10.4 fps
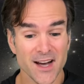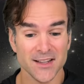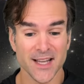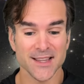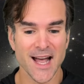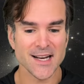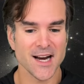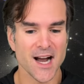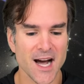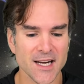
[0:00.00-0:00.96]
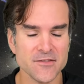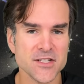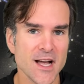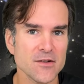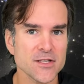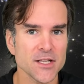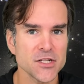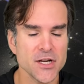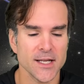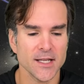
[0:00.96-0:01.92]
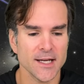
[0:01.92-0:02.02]
like, that kind of sounds
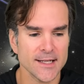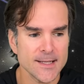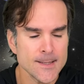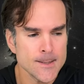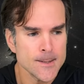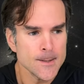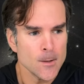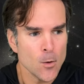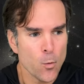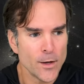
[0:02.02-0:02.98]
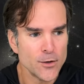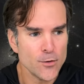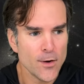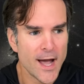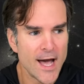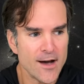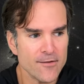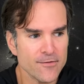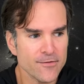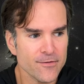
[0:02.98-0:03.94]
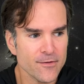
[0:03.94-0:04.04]
legit. Like, when you have